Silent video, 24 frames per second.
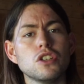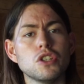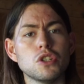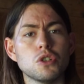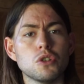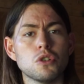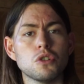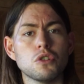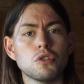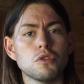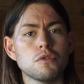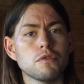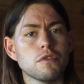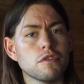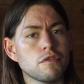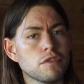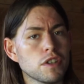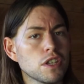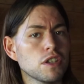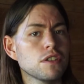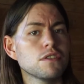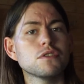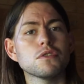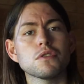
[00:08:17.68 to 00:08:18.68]
your
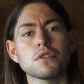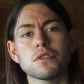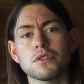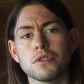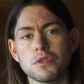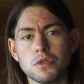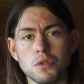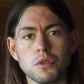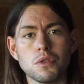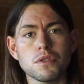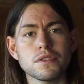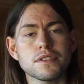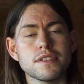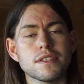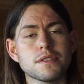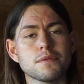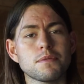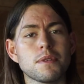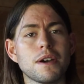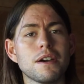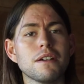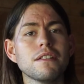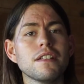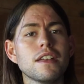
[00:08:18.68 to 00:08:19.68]
reviews, your thoughts as
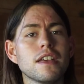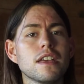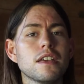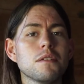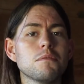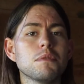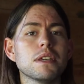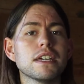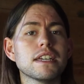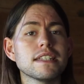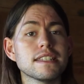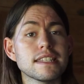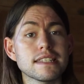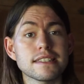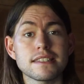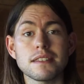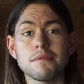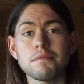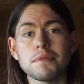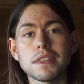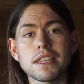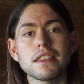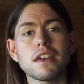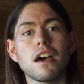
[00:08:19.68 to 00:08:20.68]
well, because it's
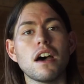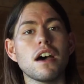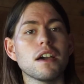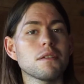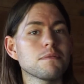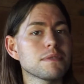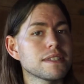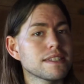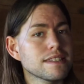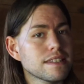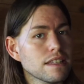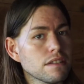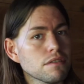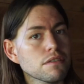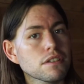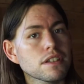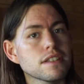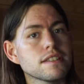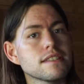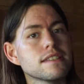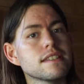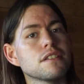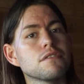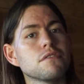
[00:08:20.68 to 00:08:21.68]
something that I'm still
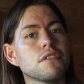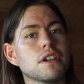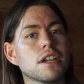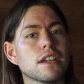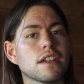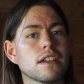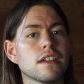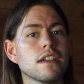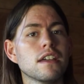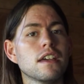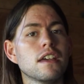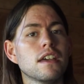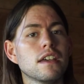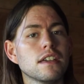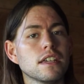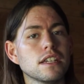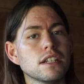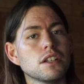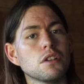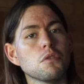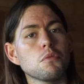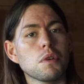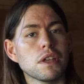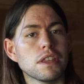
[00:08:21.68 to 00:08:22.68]
considering, you
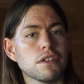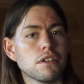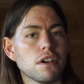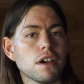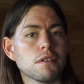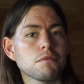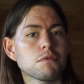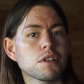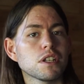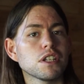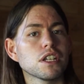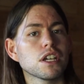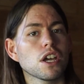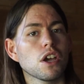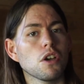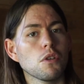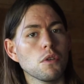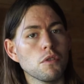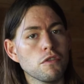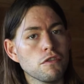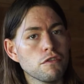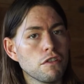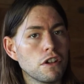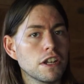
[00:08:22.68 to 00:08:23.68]
know, whether I'm going to
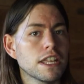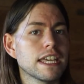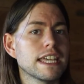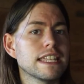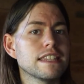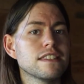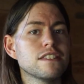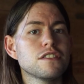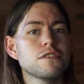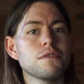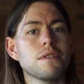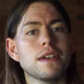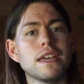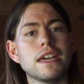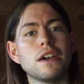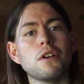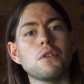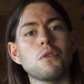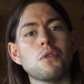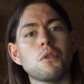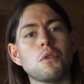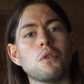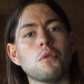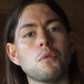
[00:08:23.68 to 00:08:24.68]
go fully into it
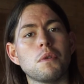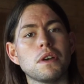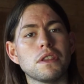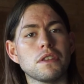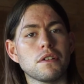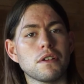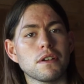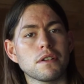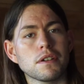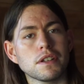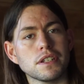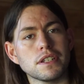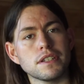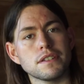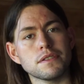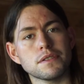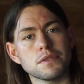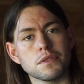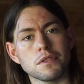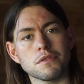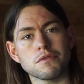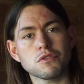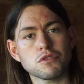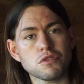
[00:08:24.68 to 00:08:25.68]
or whether I'm going to
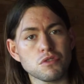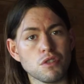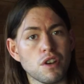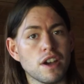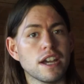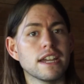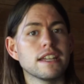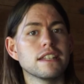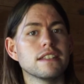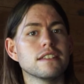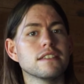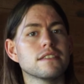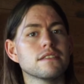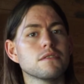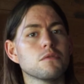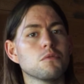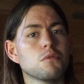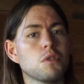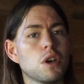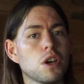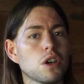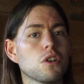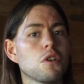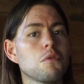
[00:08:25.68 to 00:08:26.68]
sort of try and
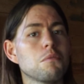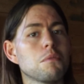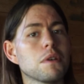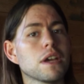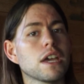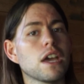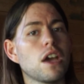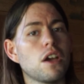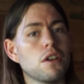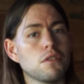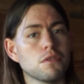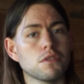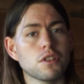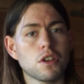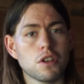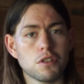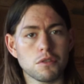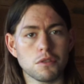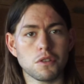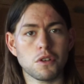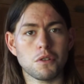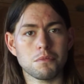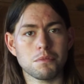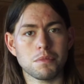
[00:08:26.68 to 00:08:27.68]
work on my own
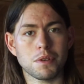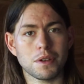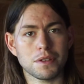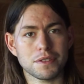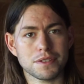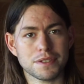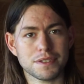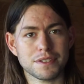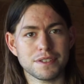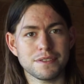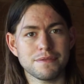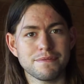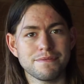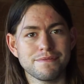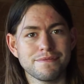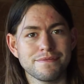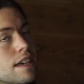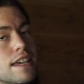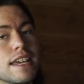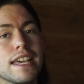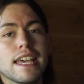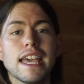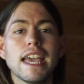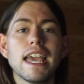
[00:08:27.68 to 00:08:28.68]
home compost.
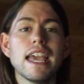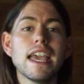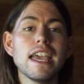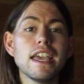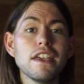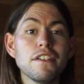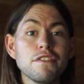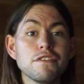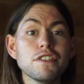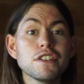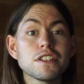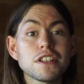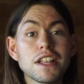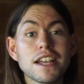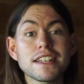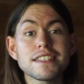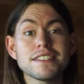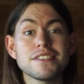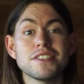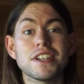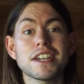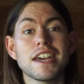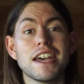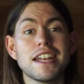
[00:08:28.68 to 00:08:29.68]
If you'd like
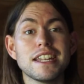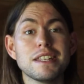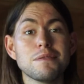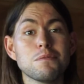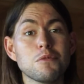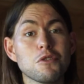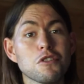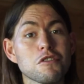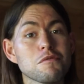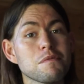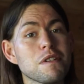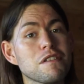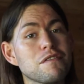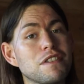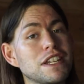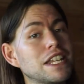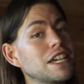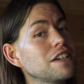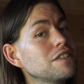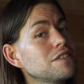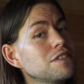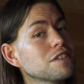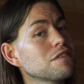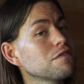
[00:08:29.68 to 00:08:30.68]
to check out any more of my
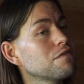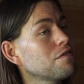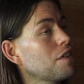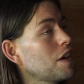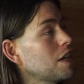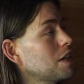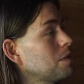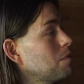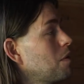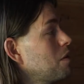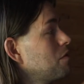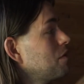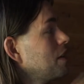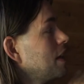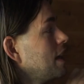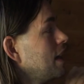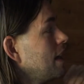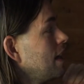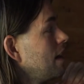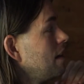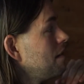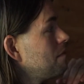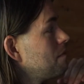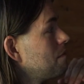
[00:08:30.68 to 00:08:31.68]
videos, you can find them over
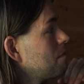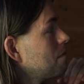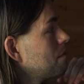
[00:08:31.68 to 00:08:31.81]
here.